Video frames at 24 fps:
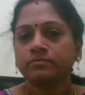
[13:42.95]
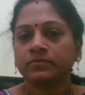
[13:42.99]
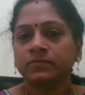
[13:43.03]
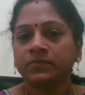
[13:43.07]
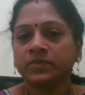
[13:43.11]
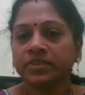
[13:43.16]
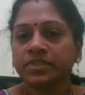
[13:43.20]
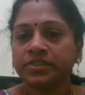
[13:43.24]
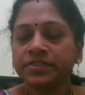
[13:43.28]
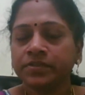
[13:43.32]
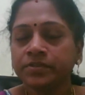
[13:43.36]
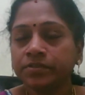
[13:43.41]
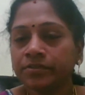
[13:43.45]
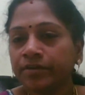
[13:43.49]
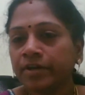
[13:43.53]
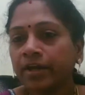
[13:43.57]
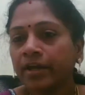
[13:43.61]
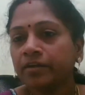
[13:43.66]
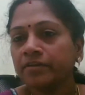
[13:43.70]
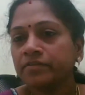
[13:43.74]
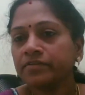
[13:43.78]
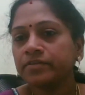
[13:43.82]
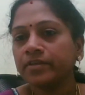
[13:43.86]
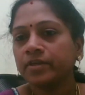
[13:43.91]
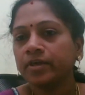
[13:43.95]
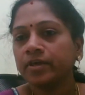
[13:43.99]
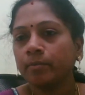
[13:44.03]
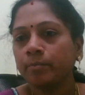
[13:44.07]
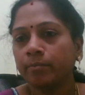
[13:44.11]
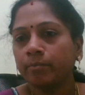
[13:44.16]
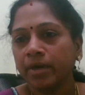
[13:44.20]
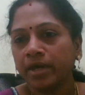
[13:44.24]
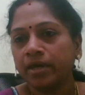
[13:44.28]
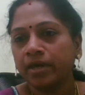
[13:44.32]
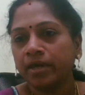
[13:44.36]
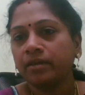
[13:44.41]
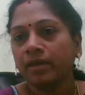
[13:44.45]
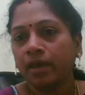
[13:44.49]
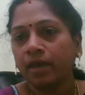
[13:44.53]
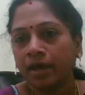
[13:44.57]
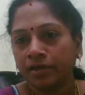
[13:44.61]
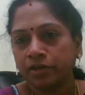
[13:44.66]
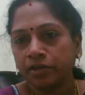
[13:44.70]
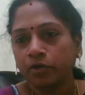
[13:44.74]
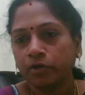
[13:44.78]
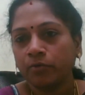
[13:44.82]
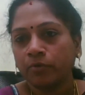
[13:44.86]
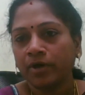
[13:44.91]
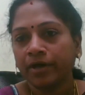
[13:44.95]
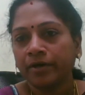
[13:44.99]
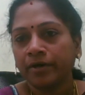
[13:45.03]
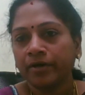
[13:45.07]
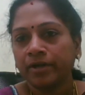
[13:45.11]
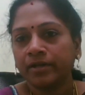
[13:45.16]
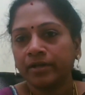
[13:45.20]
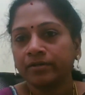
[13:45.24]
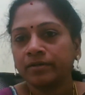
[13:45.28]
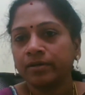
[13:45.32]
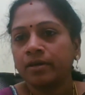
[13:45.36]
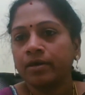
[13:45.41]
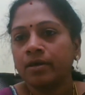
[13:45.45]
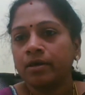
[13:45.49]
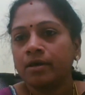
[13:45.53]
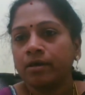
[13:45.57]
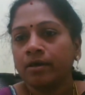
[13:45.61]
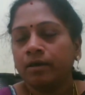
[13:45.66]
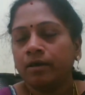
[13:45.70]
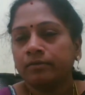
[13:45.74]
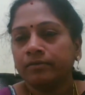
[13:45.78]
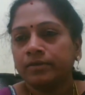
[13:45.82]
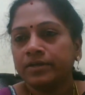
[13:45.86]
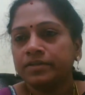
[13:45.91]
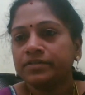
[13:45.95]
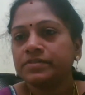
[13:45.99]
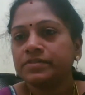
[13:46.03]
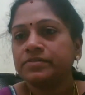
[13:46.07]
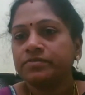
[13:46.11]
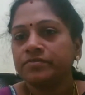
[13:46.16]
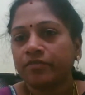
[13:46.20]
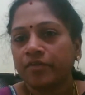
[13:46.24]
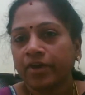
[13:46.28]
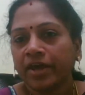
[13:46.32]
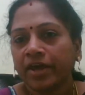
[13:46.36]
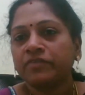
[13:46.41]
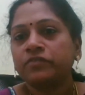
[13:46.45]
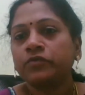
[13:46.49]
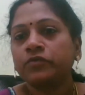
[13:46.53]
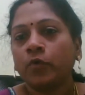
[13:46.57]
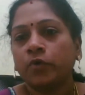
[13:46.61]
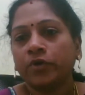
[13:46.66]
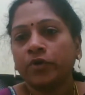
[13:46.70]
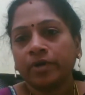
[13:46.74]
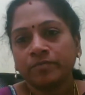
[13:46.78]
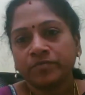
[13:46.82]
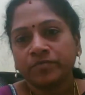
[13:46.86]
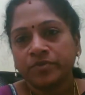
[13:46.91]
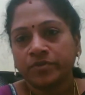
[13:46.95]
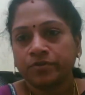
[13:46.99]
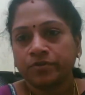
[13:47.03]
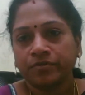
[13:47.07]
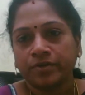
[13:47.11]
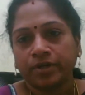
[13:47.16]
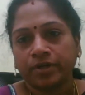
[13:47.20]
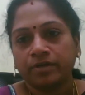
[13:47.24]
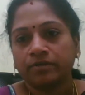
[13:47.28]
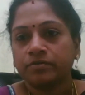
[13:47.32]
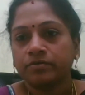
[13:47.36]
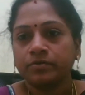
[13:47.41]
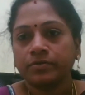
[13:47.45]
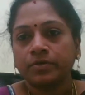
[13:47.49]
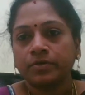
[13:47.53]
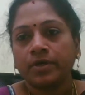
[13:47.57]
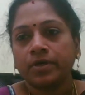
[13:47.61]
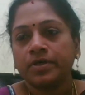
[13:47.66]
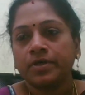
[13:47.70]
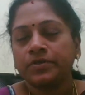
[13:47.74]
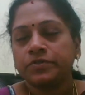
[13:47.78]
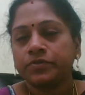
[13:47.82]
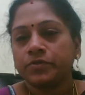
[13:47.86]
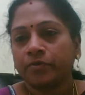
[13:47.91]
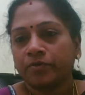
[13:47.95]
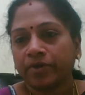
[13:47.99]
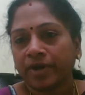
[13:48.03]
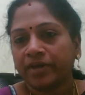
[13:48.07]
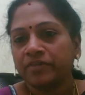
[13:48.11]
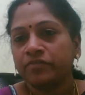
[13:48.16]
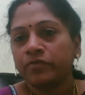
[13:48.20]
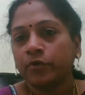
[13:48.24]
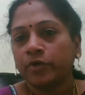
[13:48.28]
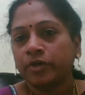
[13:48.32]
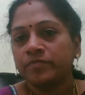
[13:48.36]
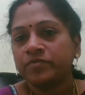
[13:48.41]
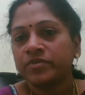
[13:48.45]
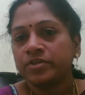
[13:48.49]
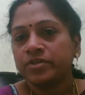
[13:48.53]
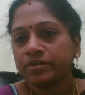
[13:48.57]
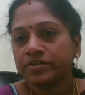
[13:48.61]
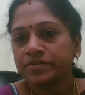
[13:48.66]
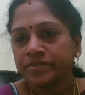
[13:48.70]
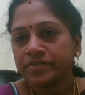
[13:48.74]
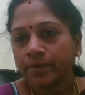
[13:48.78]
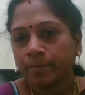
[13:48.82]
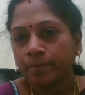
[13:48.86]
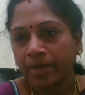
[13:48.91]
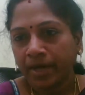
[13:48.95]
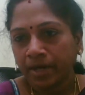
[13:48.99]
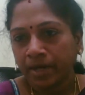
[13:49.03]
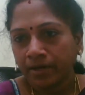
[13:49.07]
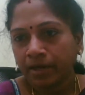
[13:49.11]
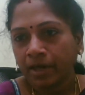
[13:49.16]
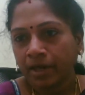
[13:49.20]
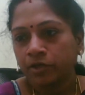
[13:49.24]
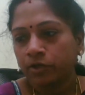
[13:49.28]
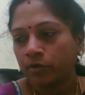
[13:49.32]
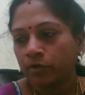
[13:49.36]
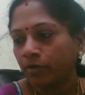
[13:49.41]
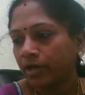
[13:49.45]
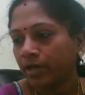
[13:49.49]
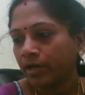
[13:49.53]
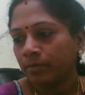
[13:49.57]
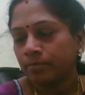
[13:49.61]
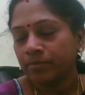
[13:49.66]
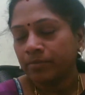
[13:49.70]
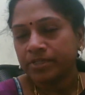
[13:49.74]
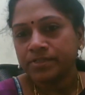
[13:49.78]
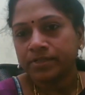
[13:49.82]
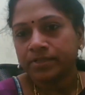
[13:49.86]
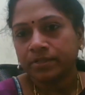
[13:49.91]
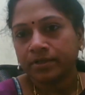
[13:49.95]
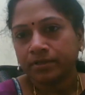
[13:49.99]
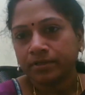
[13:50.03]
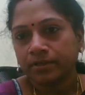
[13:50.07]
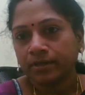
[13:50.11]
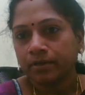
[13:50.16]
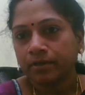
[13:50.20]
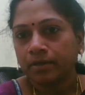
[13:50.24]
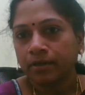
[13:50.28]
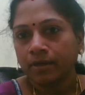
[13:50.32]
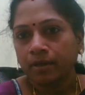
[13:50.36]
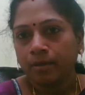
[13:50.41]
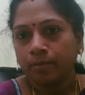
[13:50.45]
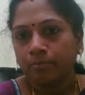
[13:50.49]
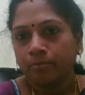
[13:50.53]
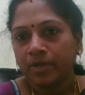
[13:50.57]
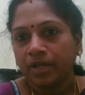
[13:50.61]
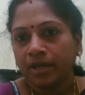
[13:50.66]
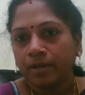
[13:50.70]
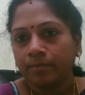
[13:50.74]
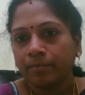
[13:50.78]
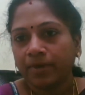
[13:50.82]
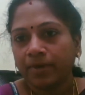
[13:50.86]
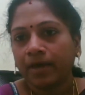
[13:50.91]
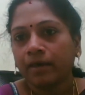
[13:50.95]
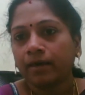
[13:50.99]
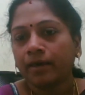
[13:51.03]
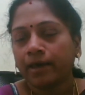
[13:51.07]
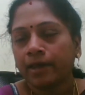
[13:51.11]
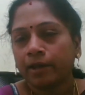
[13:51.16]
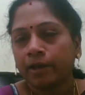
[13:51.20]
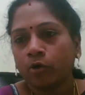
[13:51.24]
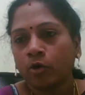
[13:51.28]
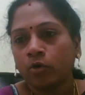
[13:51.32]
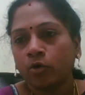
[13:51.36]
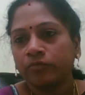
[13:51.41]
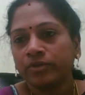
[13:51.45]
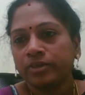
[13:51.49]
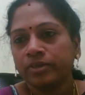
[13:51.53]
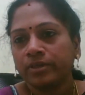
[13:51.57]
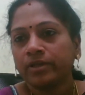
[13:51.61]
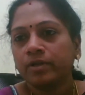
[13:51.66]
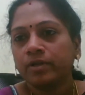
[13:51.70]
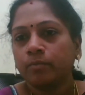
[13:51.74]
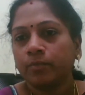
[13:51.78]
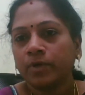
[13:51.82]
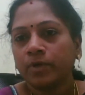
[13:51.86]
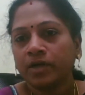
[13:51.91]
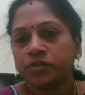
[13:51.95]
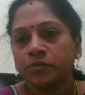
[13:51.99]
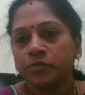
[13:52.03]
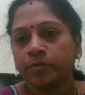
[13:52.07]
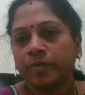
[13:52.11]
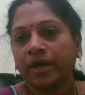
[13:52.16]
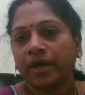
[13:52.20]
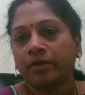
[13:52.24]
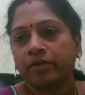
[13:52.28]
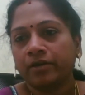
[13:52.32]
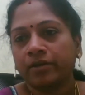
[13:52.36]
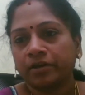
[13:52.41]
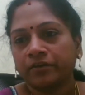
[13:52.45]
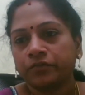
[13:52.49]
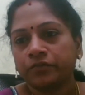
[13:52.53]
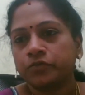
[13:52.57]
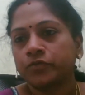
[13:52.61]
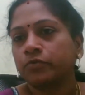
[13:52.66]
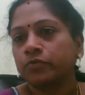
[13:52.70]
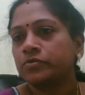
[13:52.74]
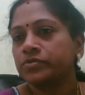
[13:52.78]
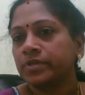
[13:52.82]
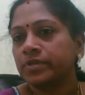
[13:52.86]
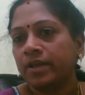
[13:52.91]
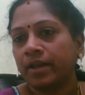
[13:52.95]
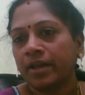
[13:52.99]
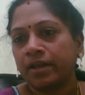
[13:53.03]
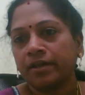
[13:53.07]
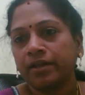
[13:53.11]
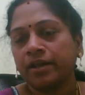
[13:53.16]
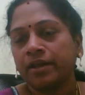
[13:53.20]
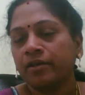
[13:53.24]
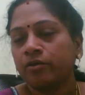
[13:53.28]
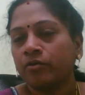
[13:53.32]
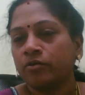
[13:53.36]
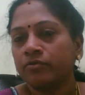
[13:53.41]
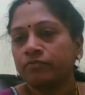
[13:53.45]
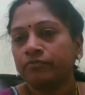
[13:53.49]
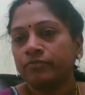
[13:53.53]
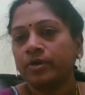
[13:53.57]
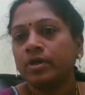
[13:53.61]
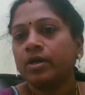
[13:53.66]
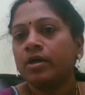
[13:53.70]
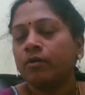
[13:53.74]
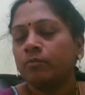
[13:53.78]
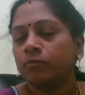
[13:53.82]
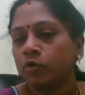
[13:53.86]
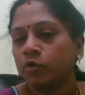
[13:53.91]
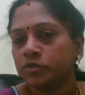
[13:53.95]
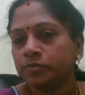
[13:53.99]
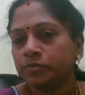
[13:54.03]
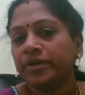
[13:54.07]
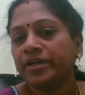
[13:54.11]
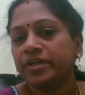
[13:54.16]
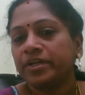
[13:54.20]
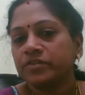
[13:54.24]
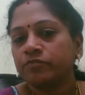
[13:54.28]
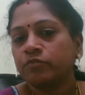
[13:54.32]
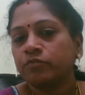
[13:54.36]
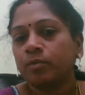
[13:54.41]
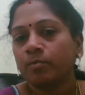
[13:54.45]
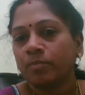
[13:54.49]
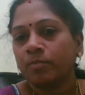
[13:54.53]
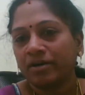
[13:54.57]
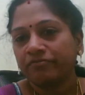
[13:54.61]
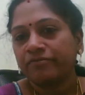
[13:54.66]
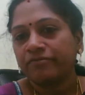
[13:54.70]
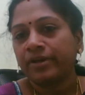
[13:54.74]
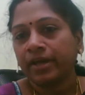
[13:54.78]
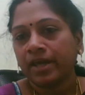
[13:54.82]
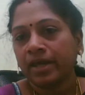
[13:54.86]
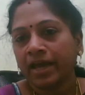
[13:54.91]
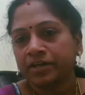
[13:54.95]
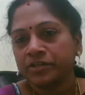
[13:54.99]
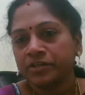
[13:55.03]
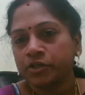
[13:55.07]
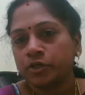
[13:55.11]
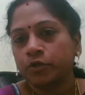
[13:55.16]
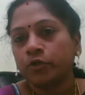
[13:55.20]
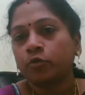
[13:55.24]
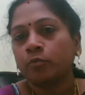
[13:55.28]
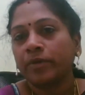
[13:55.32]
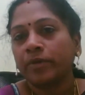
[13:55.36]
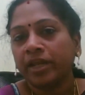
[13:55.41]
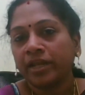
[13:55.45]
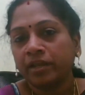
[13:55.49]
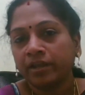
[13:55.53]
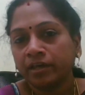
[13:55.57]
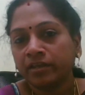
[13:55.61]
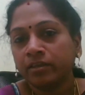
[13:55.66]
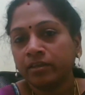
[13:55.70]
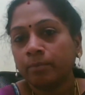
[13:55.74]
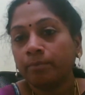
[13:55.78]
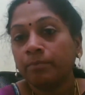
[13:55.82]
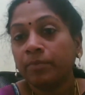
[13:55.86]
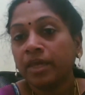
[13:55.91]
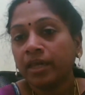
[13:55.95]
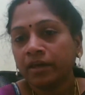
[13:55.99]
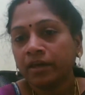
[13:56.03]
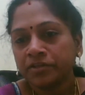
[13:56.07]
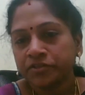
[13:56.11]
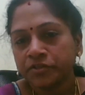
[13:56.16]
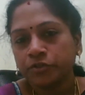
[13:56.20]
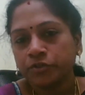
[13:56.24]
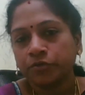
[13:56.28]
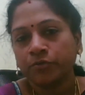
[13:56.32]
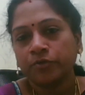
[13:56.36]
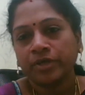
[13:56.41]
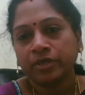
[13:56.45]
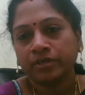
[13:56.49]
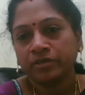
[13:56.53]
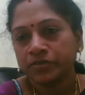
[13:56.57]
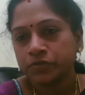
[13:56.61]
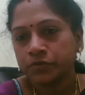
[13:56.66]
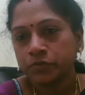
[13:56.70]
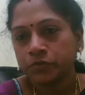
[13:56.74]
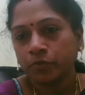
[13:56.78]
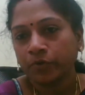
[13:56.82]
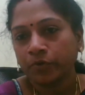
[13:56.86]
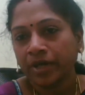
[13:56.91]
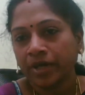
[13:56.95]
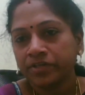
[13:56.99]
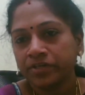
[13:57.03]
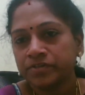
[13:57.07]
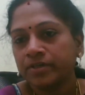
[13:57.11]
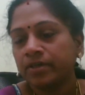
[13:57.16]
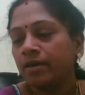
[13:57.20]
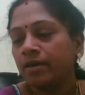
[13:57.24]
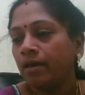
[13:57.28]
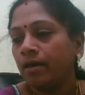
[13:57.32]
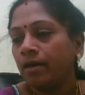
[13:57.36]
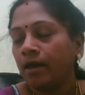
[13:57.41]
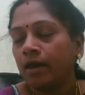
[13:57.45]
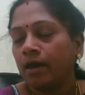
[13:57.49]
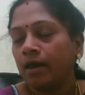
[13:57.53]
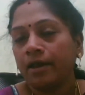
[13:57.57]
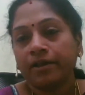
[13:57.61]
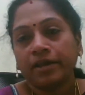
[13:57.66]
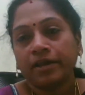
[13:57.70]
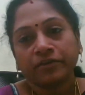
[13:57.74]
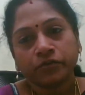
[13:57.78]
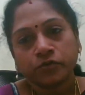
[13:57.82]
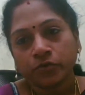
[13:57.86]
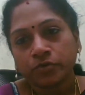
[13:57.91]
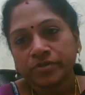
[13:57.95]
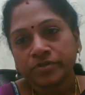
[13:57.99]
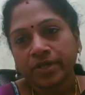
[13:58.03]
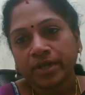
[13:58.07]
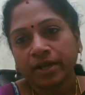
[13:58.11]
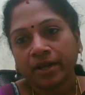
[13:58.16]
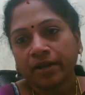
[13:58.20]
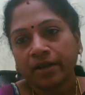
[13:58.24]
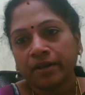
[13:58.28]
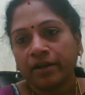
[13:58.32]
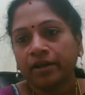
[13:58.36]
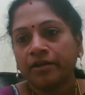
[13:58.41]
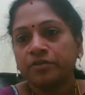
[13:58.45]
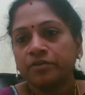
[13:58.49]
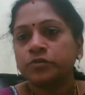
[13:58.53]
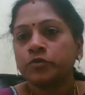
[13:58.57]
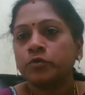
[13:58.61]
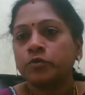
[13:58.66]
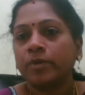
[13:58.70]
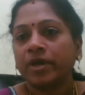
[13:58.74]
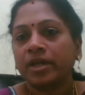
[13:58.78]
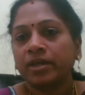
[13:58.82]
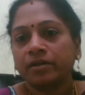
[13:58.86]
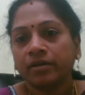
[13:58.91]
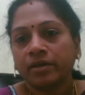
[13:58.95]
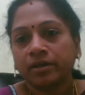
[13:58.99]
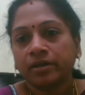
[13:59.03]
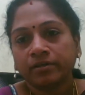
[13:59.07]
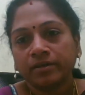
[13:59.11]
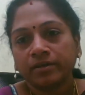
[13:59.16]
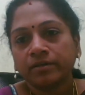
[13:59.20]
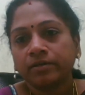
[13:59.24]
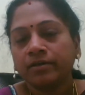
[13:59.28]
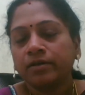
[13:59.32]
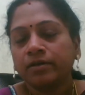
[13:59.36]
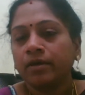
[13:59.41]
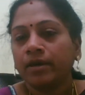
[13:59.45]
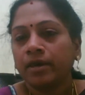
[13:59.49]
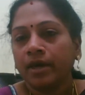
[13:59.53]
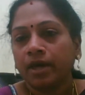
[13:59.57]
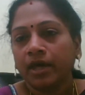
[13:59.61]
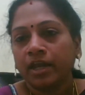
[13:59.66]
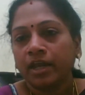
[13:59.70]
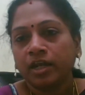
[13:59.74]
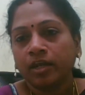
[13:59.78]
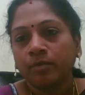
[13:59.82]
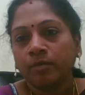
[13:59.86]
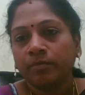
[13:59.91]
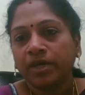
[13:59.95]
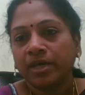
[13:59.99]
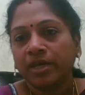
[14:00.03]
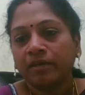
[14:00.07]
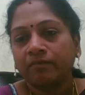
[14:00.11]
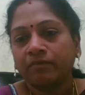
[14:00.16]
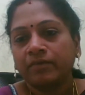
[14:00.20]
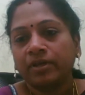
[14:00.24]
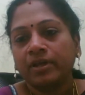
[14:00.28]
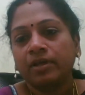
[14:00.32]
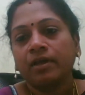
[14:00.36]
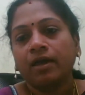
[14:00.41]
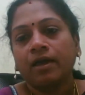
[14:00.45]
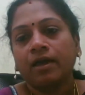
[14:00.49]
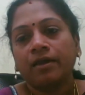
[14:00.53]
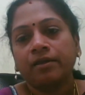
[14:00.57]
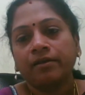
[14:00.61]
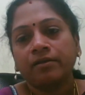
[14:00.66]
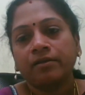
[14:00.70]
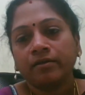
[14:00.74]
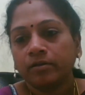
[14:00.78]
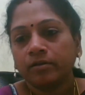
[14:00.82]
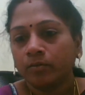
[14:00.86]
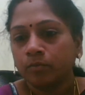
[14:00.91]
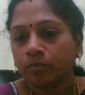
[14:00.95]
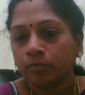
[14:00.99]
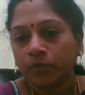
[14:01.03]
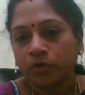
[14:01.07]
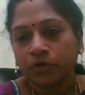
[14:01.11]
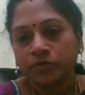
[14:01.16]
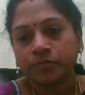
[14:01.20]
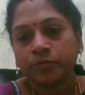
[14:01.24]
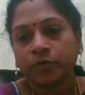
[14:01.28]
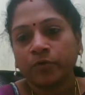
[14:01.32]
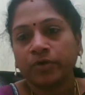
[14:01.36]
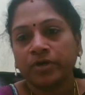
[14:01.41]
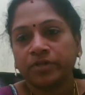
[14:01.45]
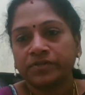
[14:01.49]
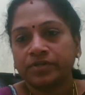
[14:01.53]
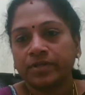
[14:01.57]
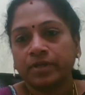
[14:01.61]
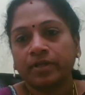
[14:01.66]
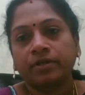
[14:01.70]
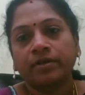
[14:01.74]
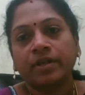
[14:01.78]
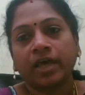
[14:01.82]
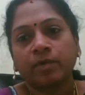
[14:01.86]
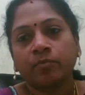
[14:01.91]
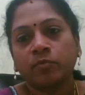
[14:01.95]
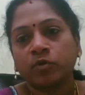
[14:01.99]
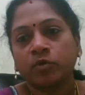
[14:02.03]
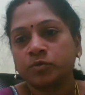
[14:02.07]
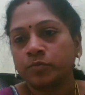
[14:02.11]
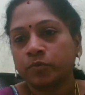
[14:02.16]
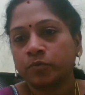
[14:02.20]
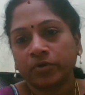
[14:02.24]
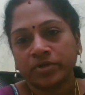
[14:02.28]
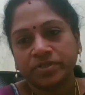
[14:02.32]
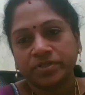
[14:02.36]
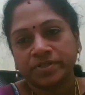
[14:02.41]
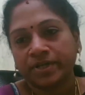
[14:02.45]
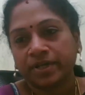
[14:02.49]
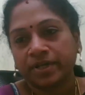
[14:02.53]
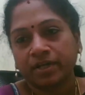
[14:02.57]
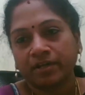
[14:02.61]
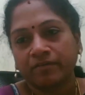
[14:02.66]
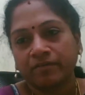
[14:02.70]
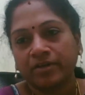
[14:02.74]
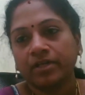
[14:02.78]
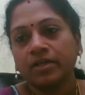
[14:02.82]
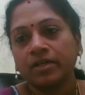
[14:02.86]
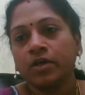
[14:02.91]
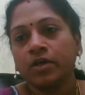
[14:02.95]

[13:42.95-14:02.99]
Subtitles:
The citrate is the main anticoagulant, that is trisodium citrate. So trisodium citrate is the main anticoagulant present in the blood bag, along with the phosphate, dextrose, and adenine. Or phosphate is for buffering action to maintain the pH during the storage, and dextrose and adenine is to maintain the ATP level and diphosphoglycerate level.